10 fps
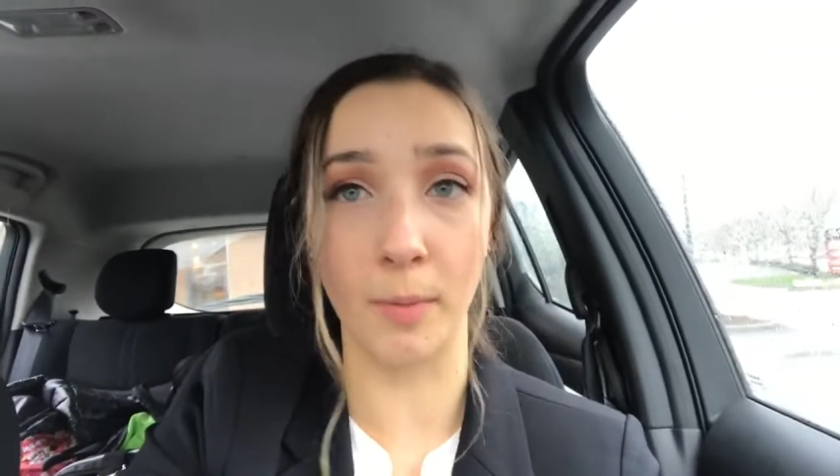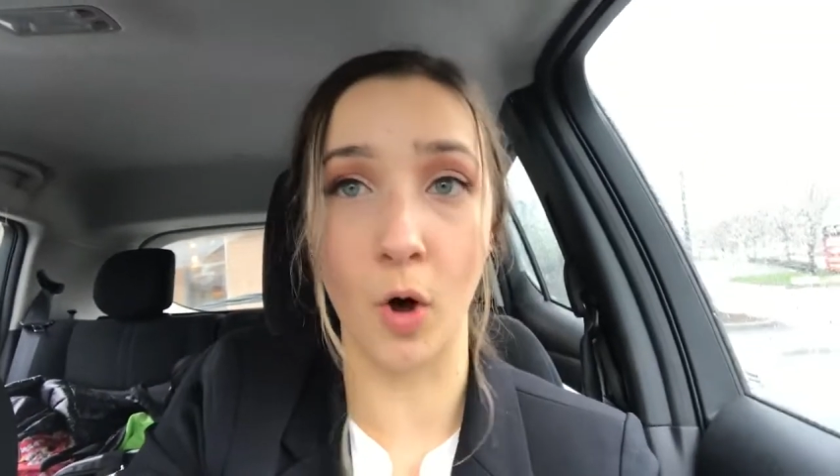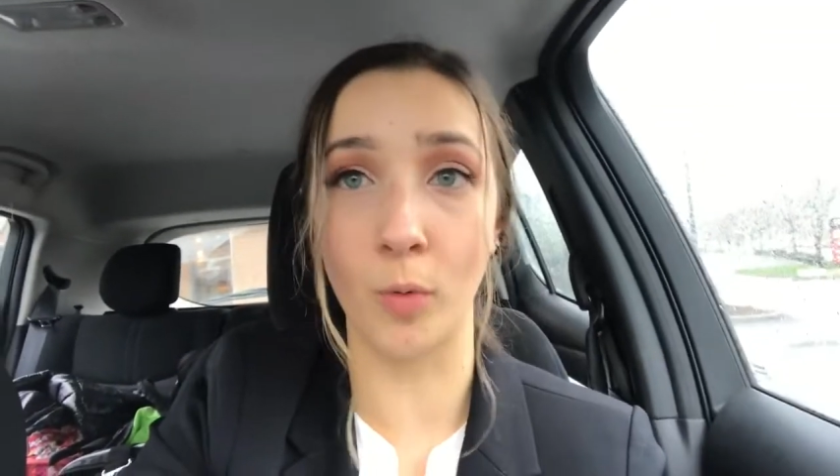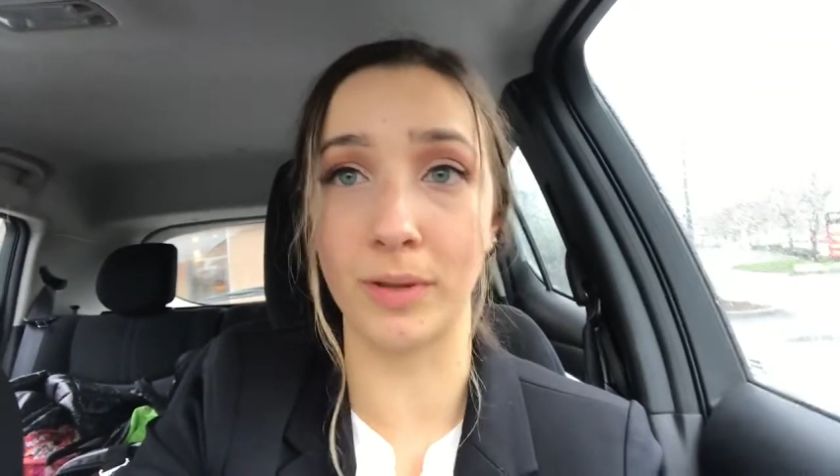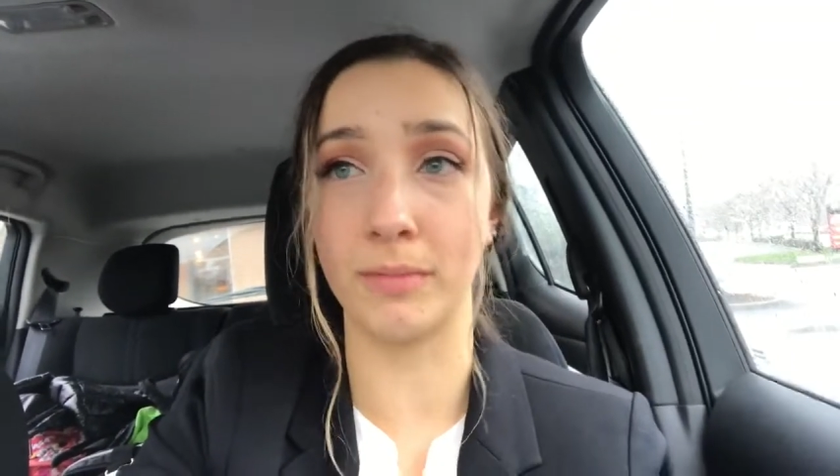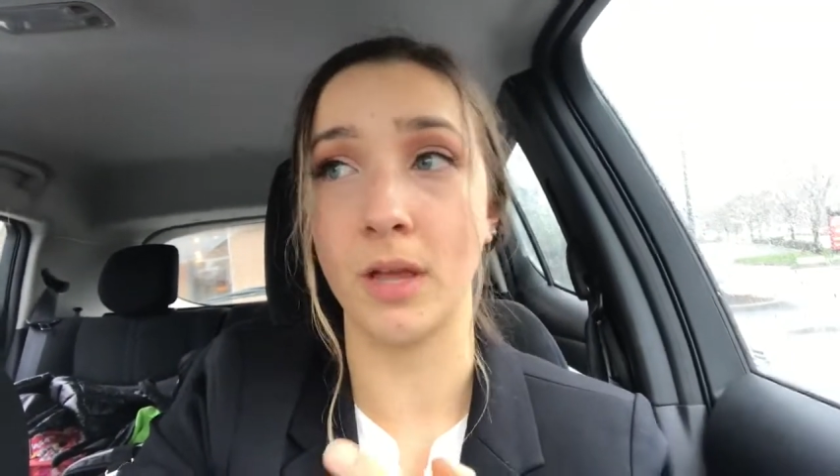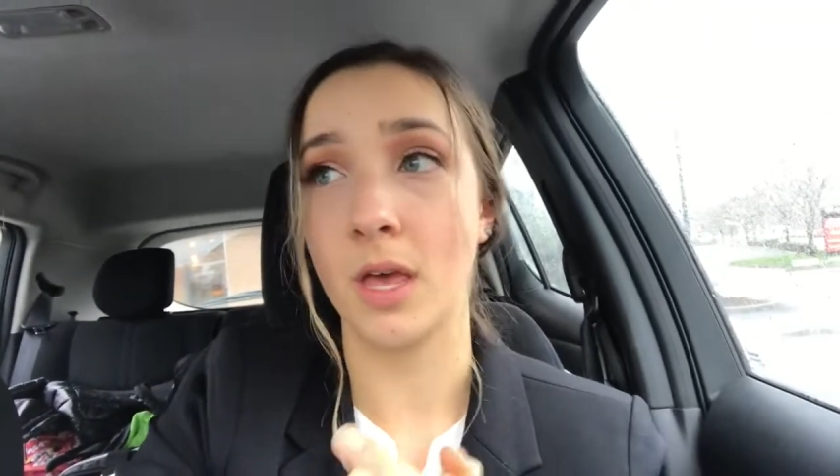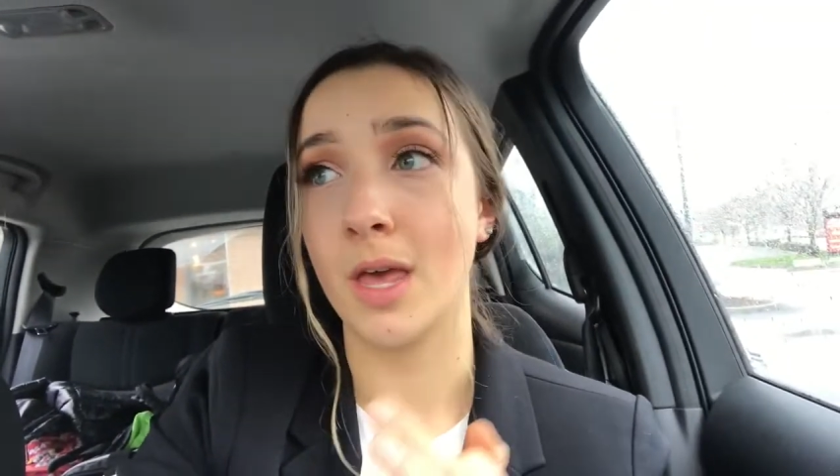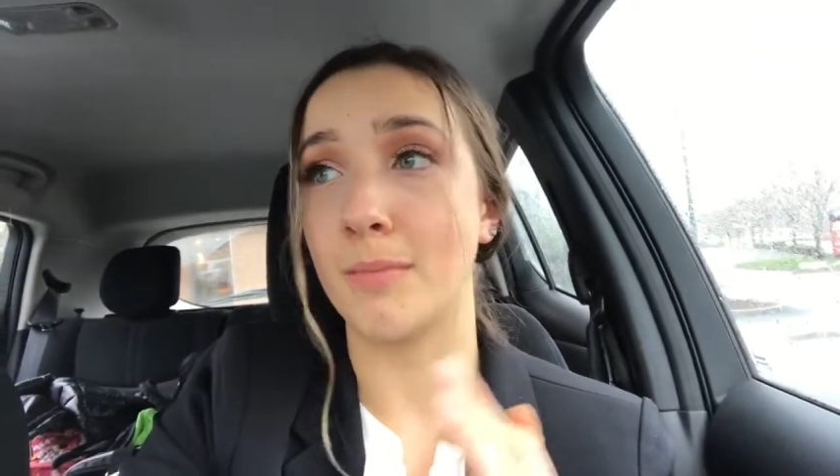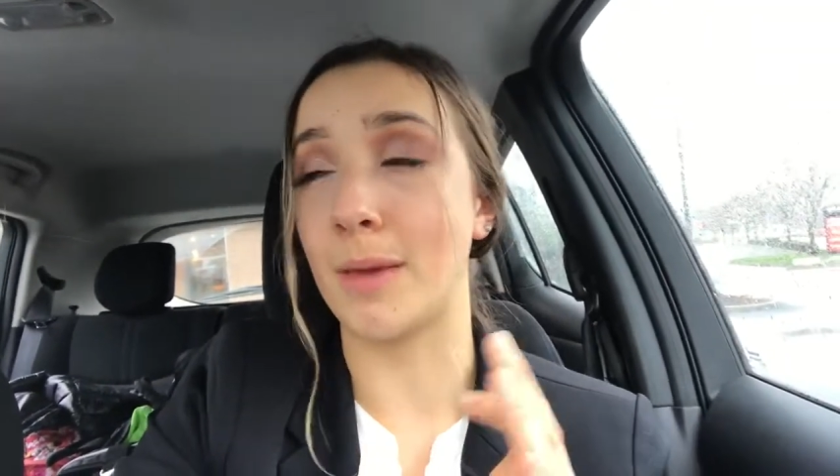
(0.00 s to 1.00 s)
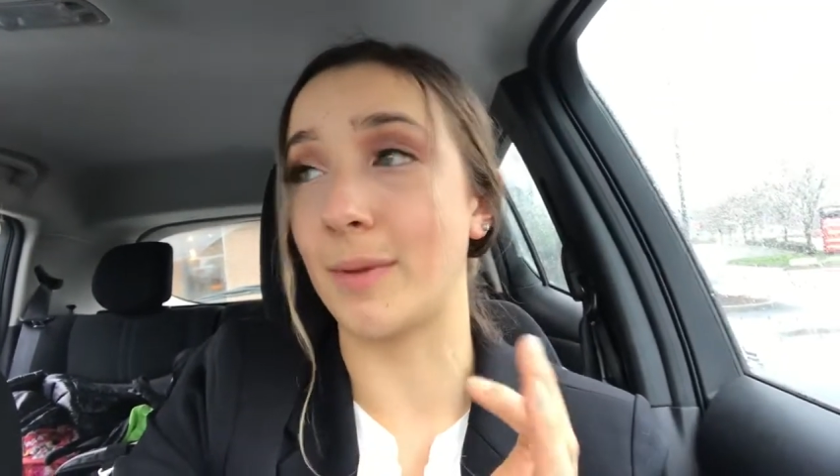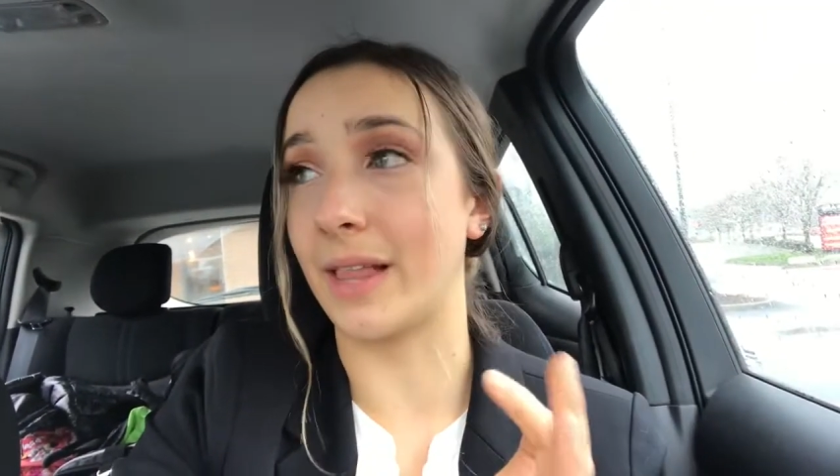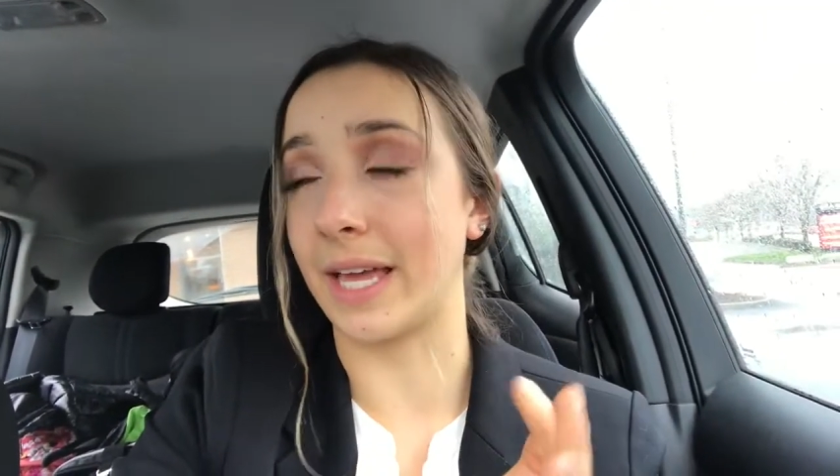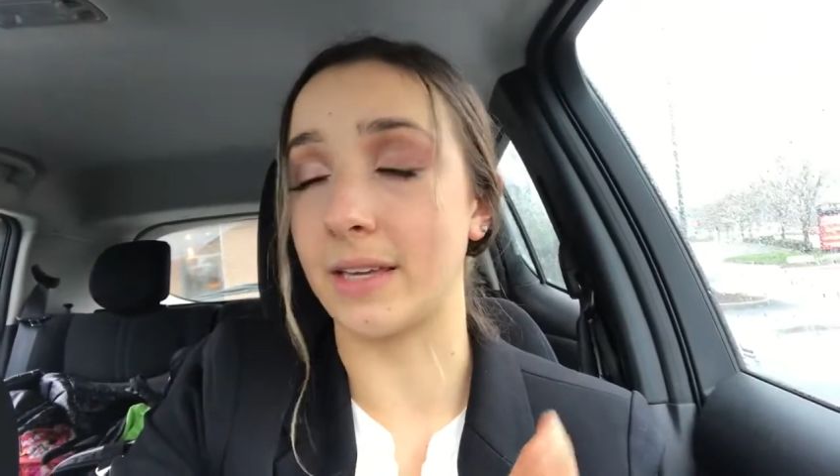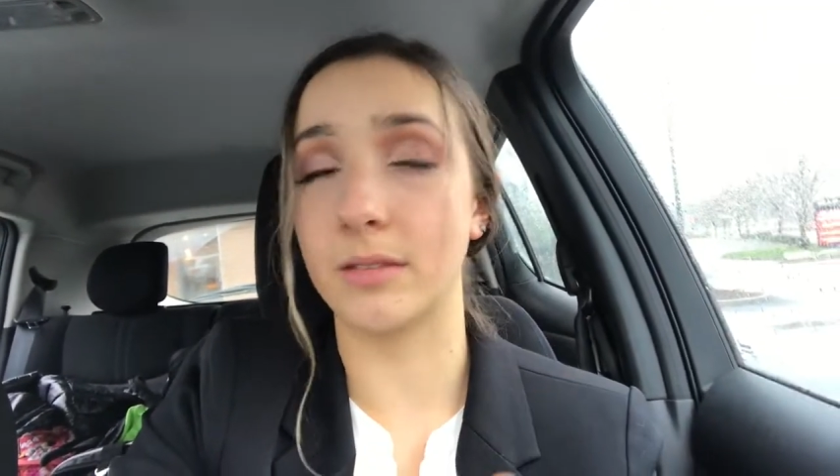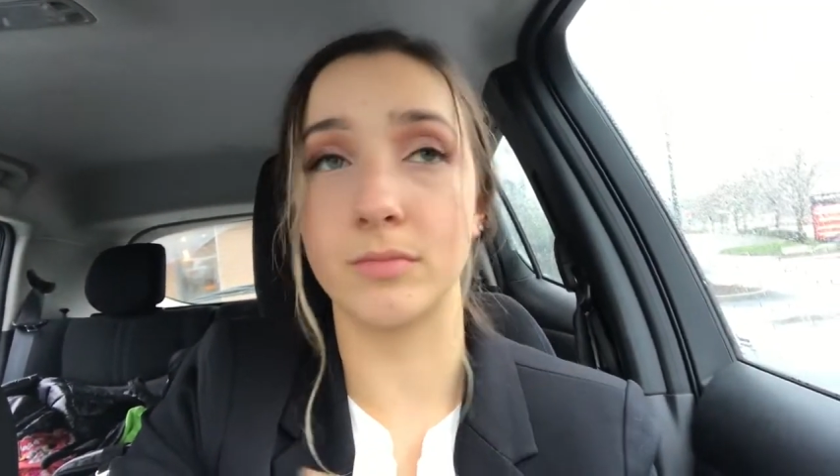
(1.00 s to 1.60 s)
home and maybe like